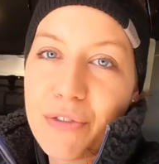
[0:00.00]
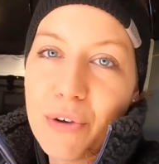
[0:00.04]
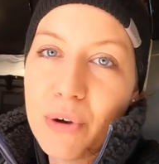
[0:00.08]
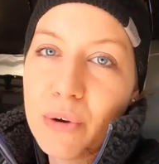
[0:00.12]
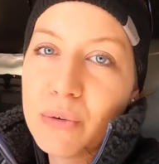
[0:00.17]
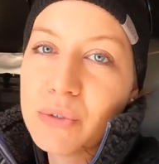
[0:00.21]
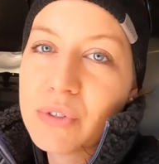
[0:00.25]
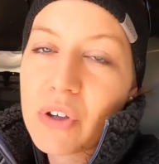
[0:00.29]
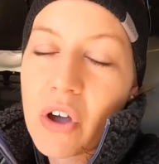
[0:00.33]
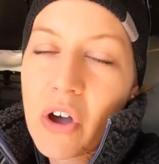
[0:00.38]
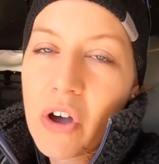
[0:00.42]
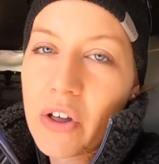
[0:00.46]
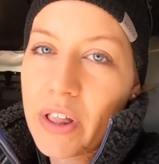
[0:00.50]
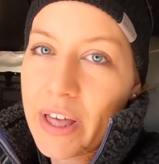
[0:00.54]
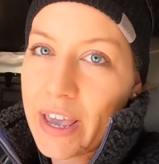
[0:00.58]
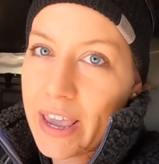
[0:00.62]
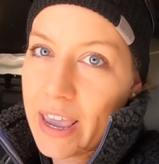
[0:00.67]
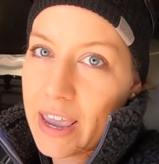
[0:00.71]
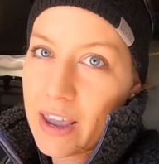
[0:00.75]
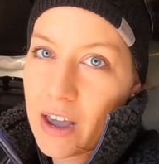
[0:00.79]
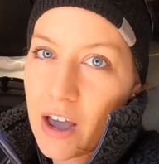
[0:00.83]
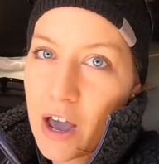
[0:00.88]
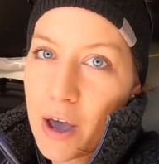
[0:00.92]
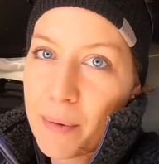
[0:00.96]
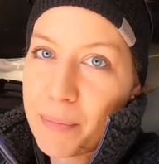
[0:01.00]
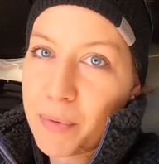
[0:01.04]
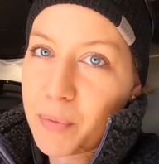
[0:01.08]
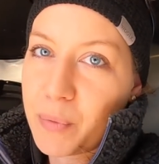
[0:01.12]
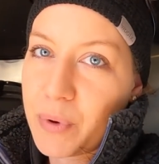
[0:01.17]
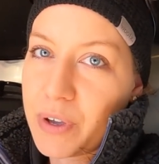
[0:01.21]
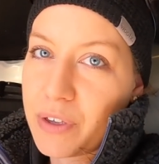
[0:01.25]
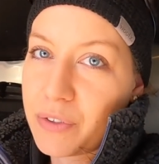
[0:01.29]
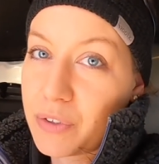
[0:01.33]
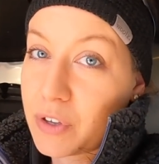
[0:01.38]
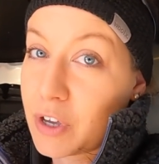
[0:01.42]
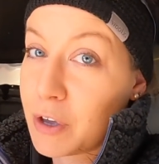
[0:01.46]
Those all hang up
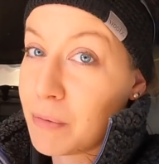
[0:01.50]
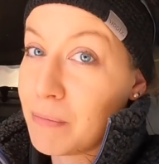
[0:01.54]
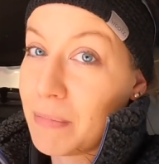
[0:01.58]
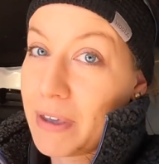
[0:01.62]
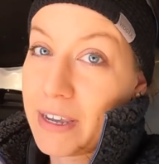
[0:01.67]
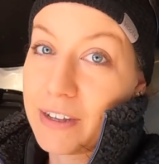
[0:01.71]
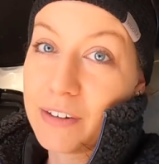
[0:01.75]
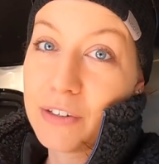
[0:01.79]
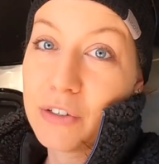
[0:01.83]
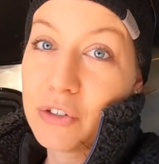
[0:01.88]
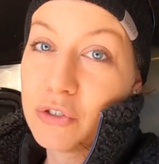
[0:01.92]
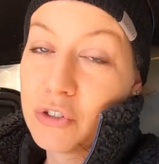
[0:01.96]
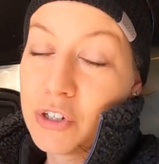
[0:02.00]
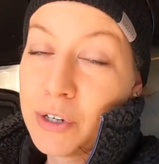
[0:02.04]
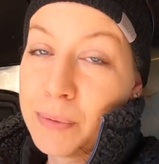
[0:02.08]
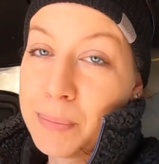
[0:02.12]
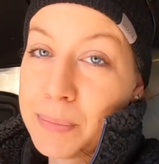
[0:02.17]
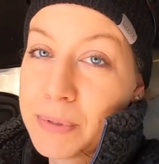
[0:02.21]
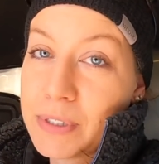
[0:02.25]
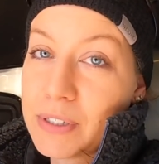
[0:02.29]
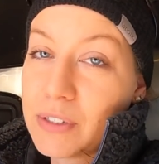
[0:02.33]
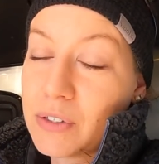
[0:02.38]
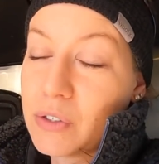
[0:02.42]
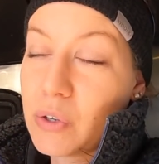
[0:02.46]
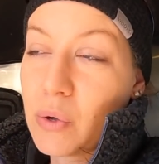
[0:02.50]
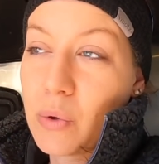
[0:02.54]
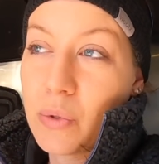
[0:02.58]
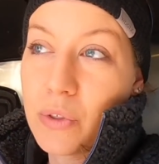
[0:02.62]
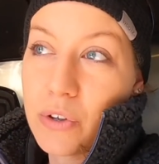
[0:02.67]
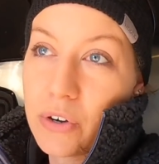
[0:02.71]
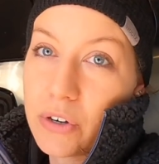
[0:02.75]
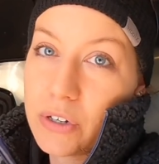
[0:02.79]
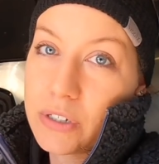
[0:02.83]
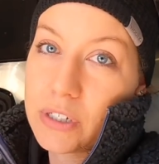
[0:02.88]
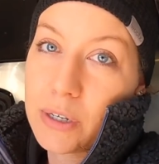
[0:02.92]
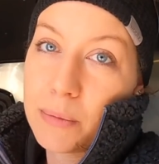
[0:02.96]
with command strips. So
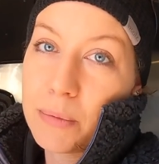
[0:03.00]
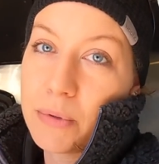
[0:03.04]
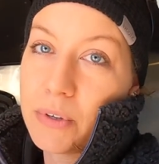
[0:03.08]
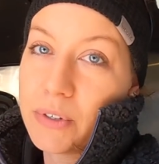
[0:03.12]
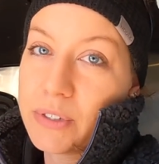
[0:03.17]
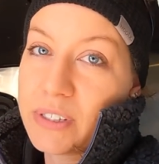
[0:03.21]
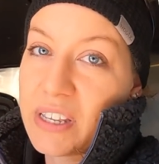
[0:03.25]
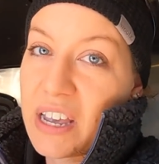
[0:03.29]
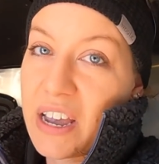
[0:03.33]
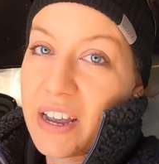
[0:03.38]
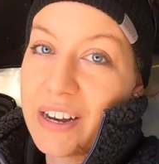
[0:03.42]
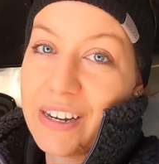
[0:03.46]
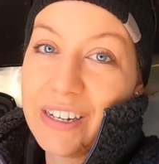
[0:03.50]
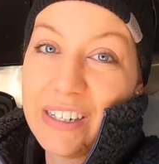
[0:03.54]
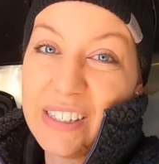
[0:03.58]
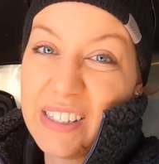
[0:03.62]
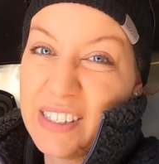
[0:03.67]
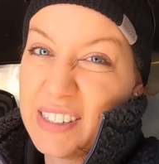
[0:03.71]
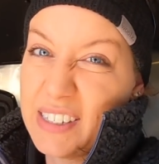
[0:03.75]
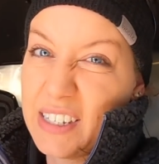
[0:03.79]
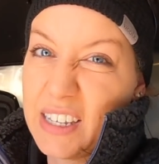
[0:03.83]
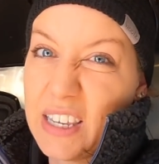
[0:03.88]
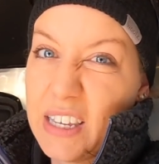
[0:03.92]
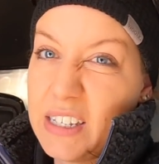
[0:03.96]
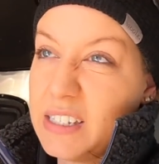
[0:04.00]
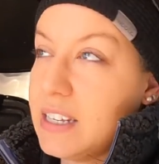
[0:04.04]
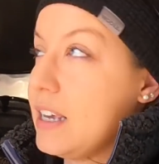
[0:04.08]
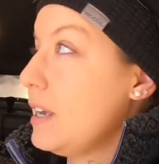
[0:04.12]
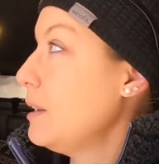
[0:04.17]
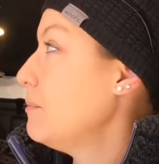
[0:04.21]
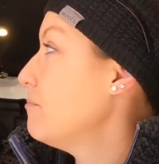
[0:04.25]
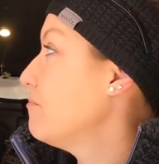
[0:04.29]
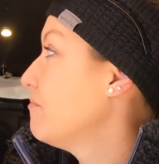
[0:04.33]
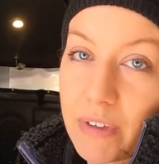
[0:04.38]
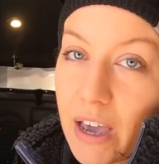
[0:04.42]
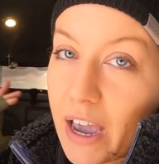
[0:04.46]
they're double-sided sticky
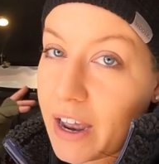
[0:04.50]
tape.